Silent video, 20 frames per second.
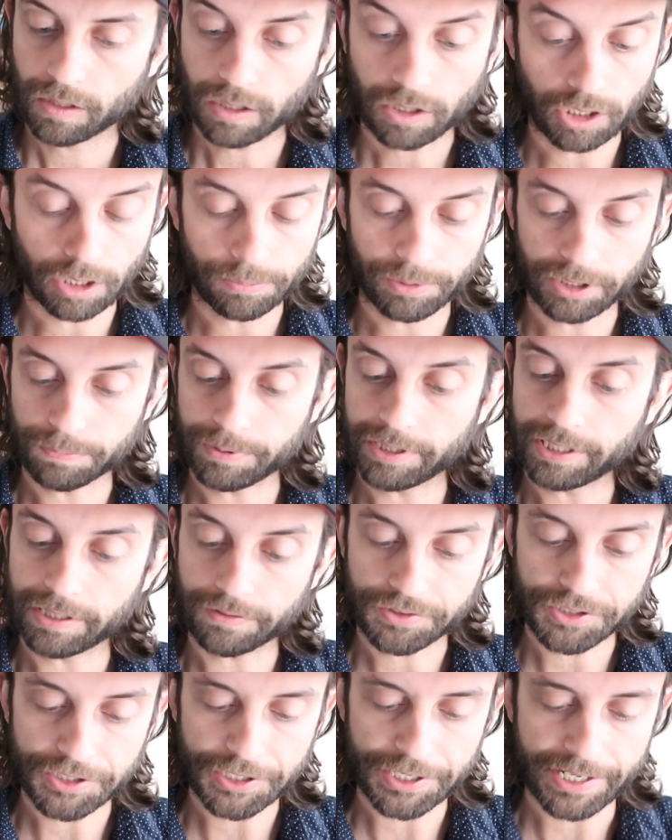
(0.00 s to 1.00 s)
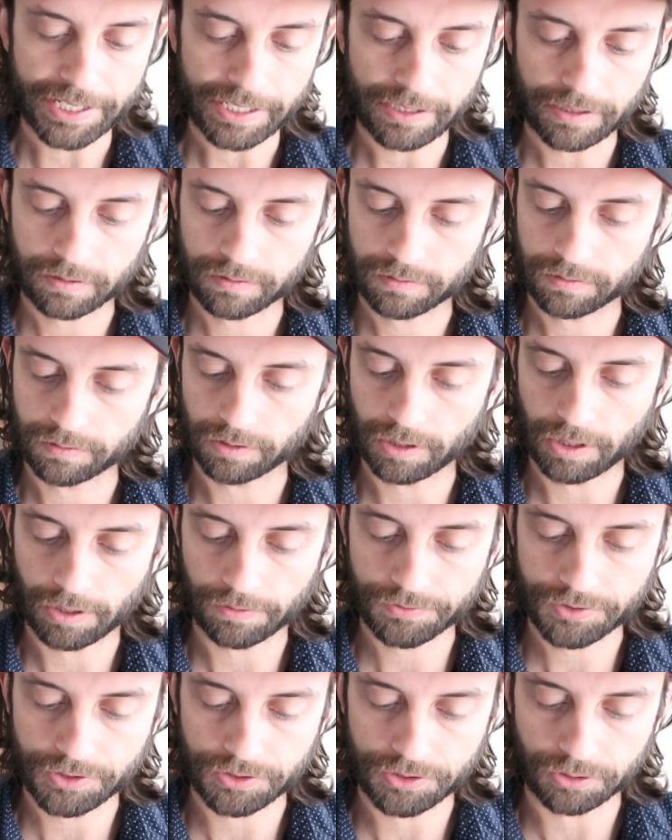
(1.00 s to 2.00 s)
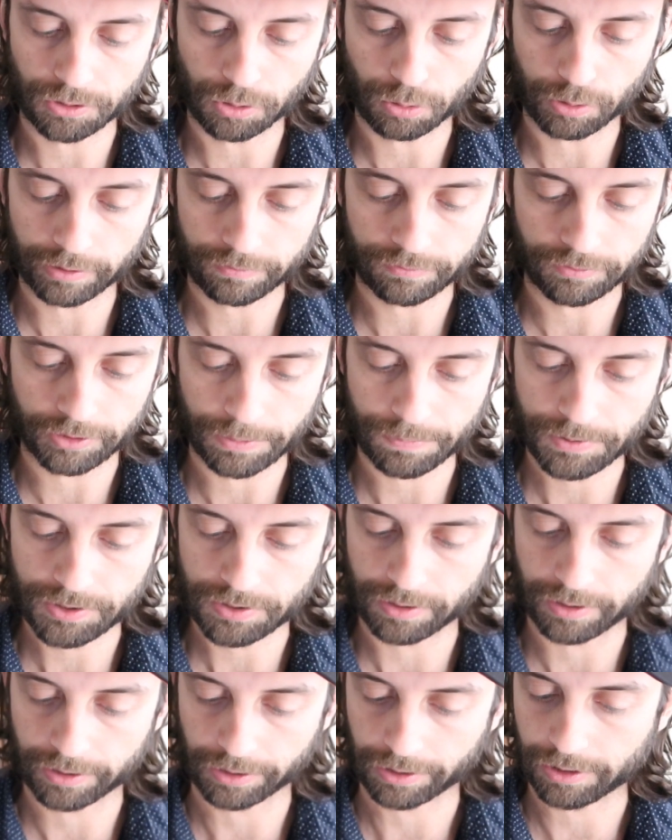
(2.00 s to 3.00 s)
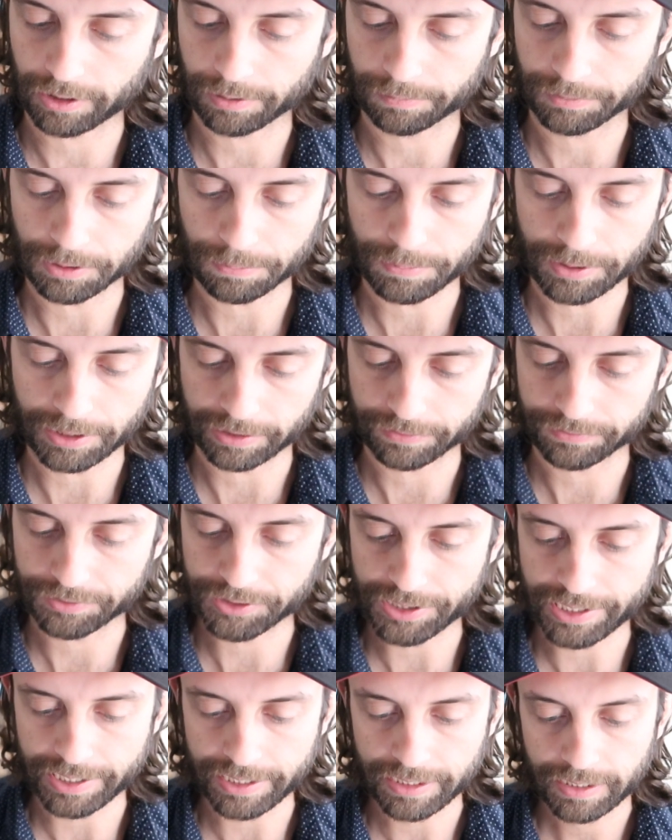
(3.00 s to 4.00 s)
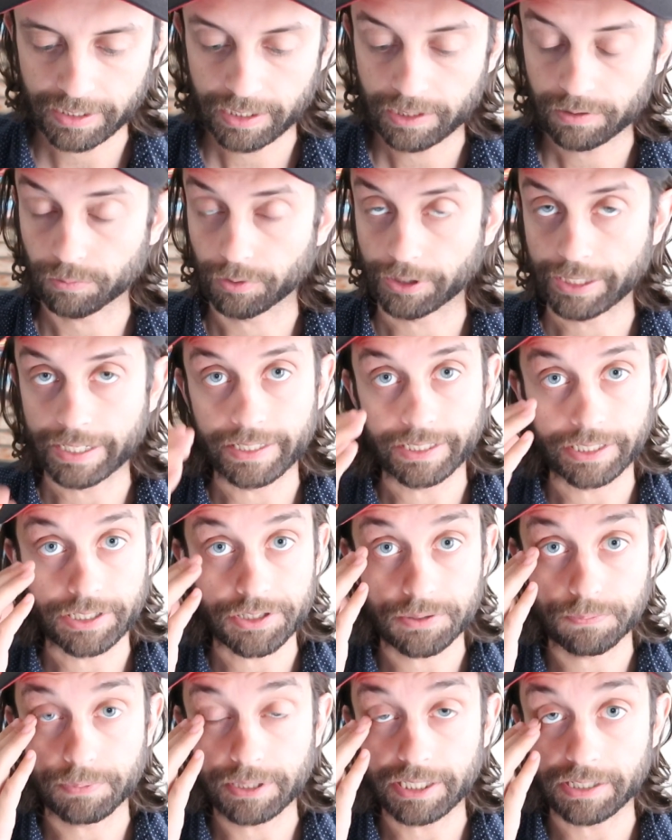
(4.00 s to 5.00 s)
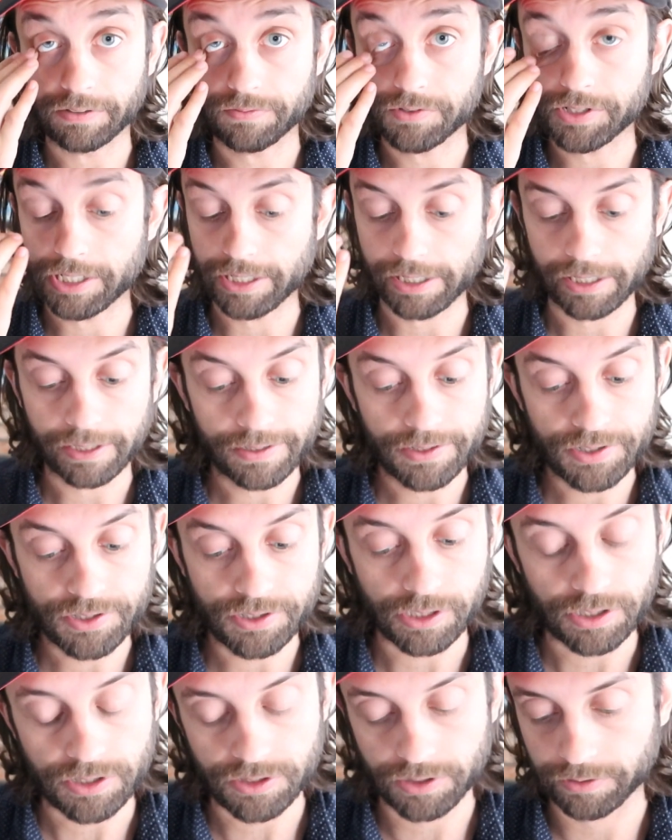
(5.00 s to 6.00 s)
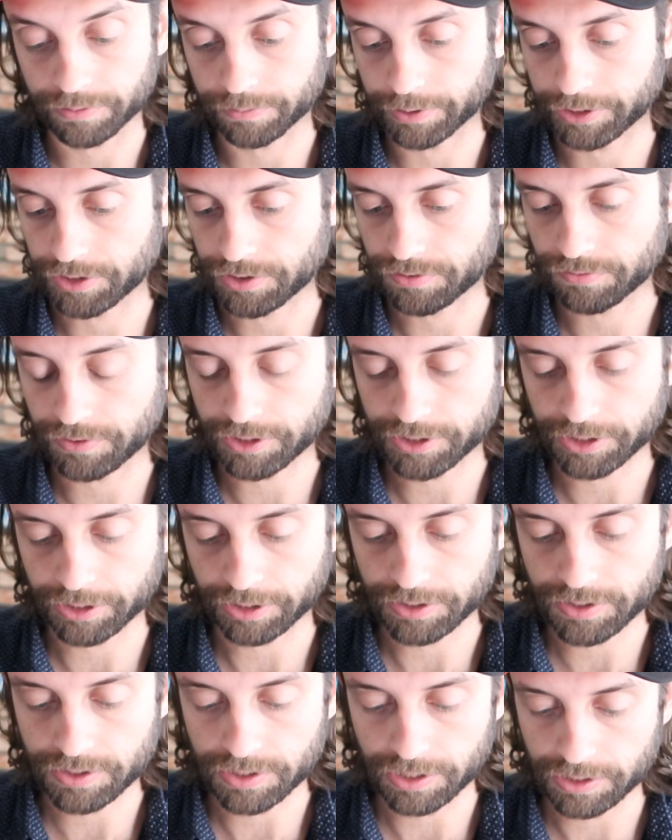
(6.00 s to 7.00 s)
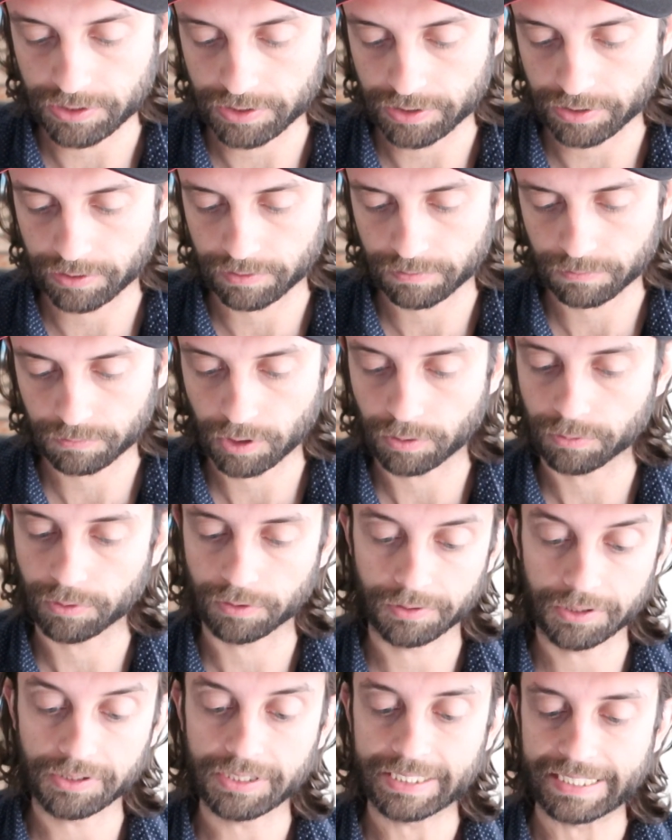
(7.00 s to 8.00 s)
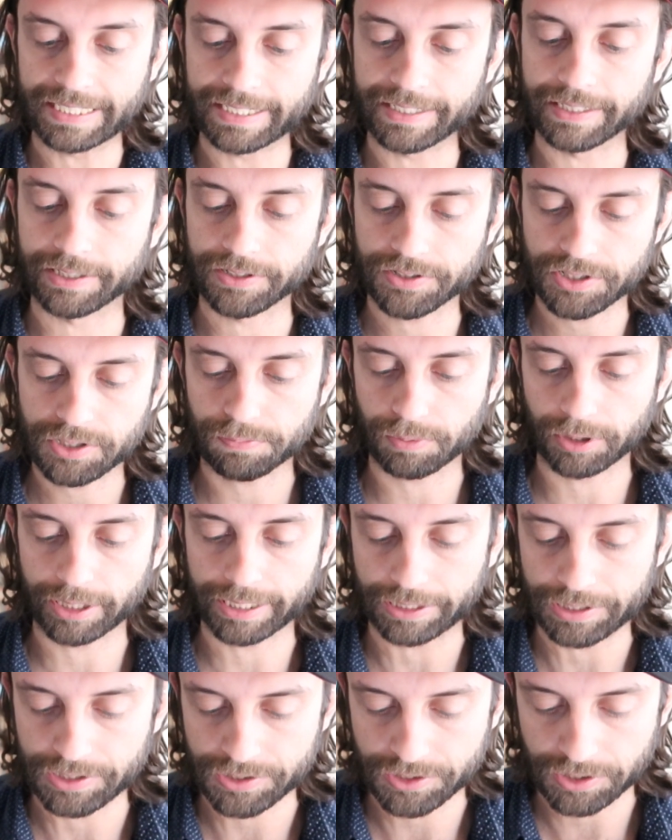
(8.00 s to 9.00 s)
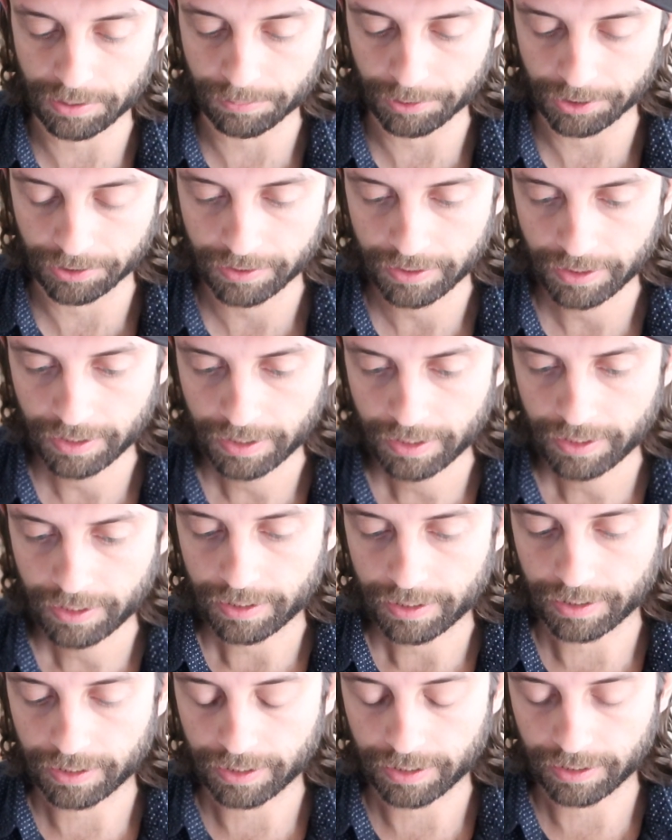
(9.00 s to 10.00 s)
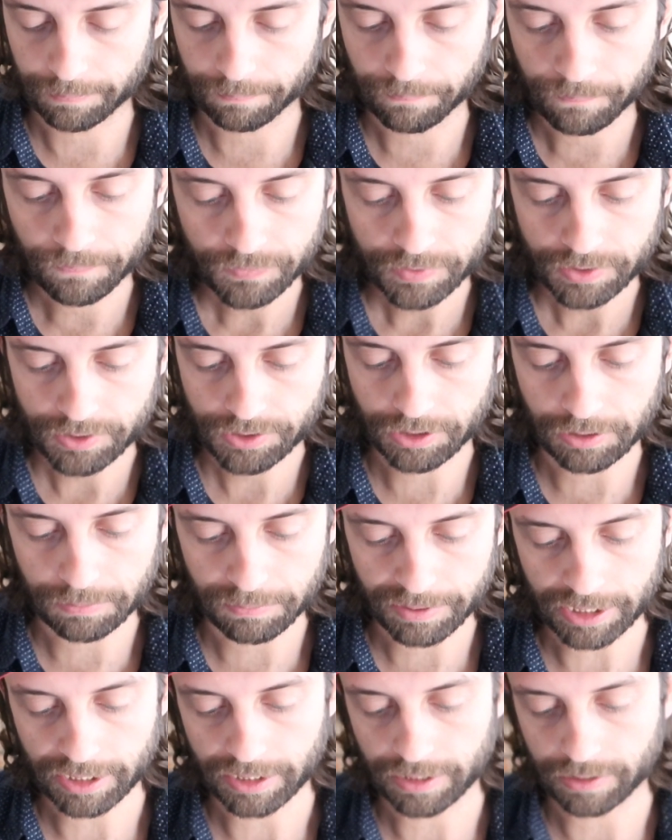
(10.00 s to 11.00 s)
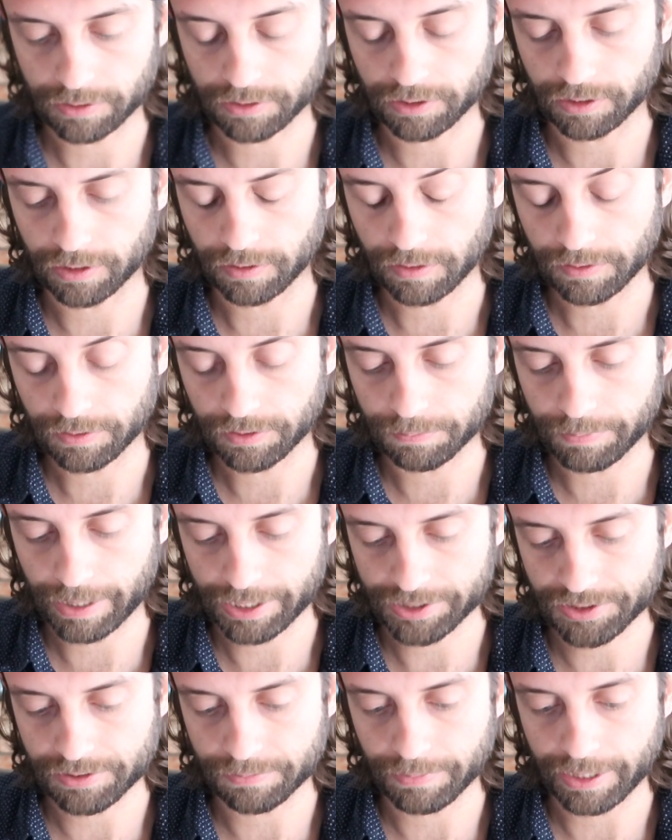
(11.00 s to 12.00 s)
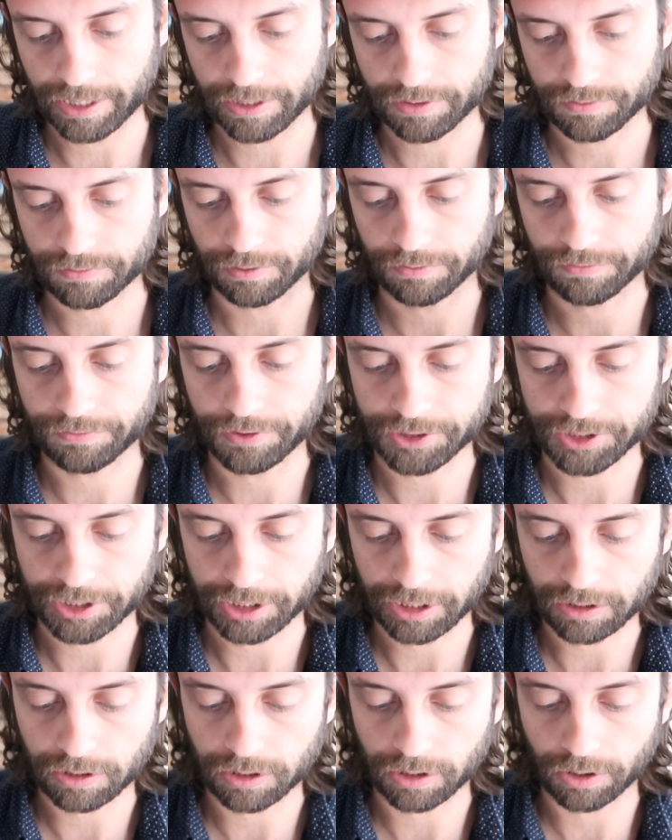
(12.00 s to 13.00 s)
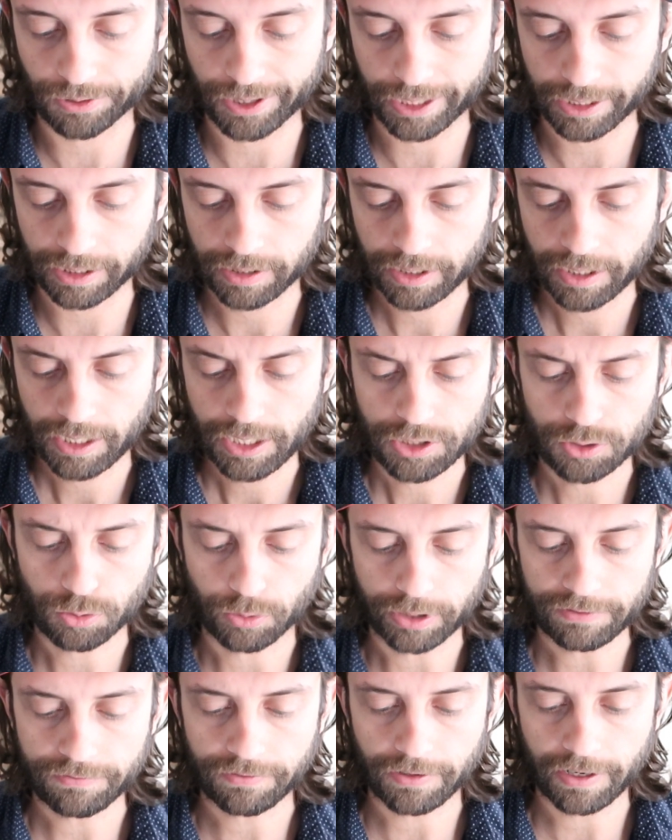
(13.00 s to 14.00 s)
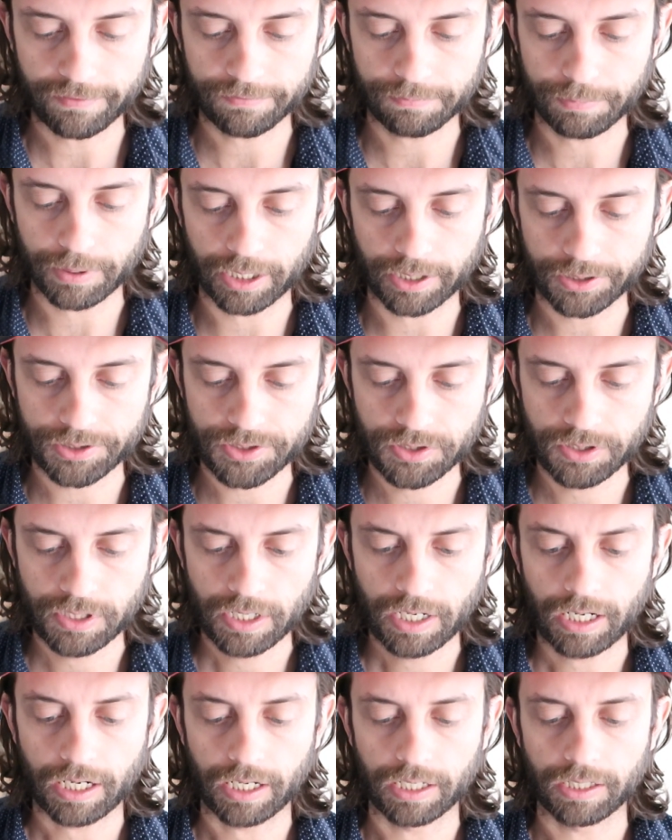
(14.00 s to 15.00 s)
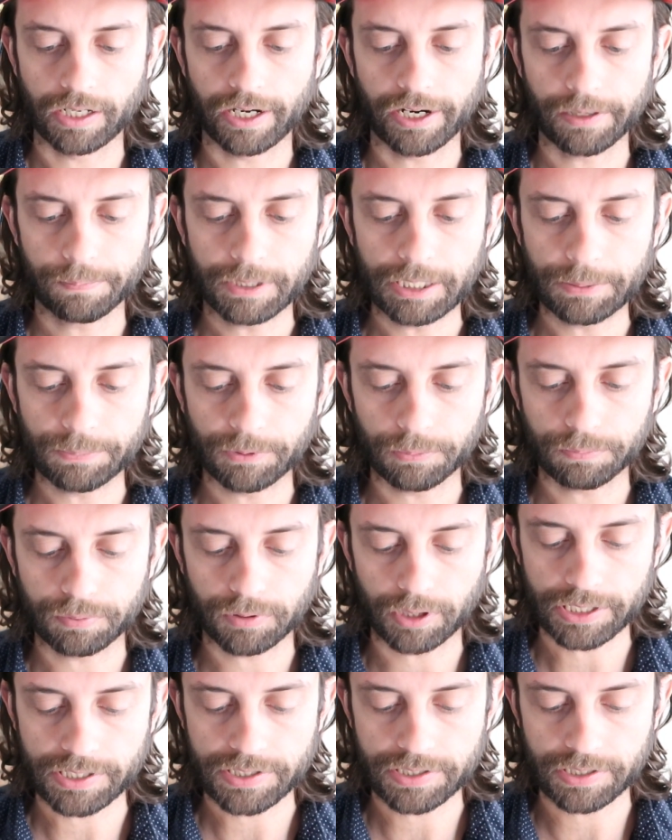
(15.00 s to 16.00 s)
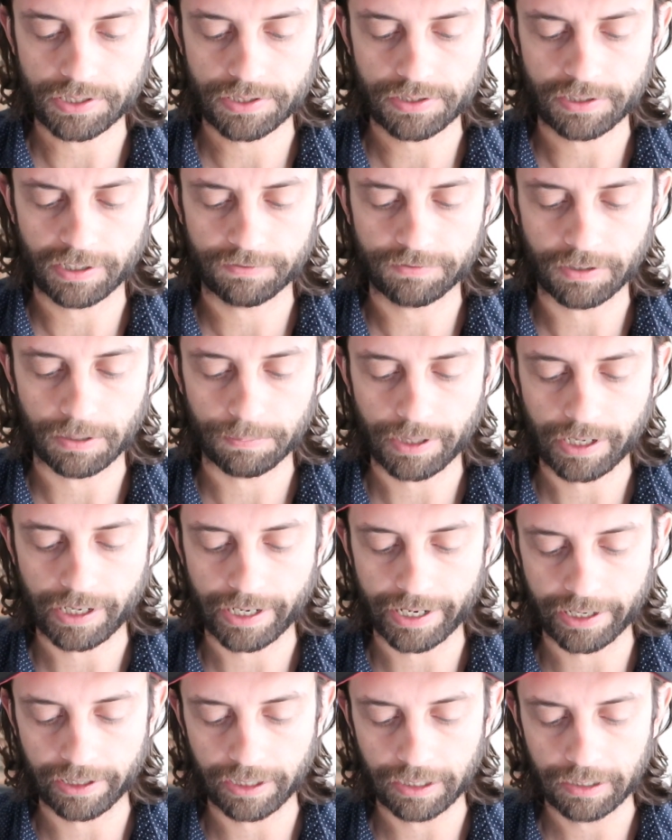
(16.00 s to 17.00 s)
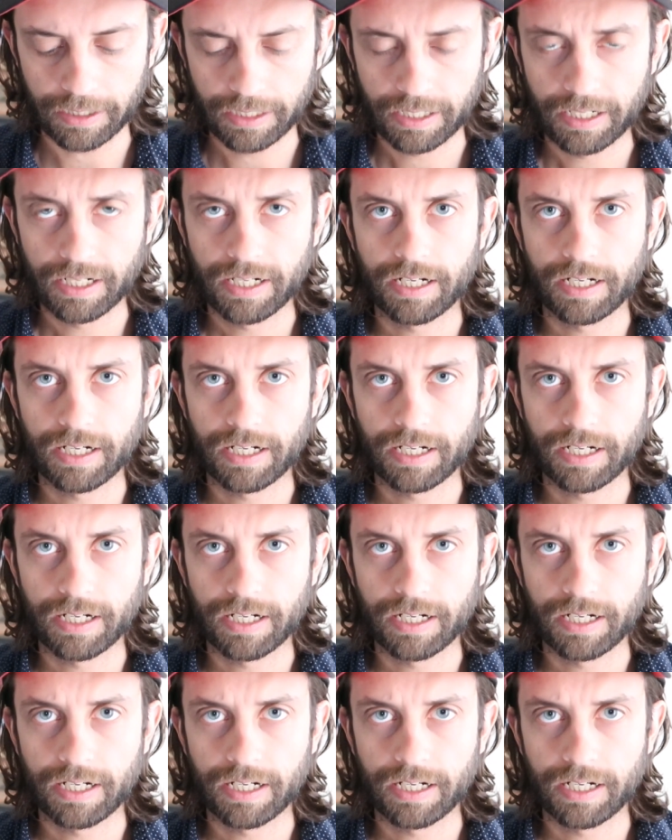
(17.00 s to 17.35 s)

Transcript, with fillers: Columbia PFG, love to do quick flips on Columbia PFG. We're getting into PFG season, which is fishing season. Well, we're really in it, spring and summer. Um, it's gonna be the, the best demand for fishing clothing. 25 bucks. A lot of people price this stuff up higher.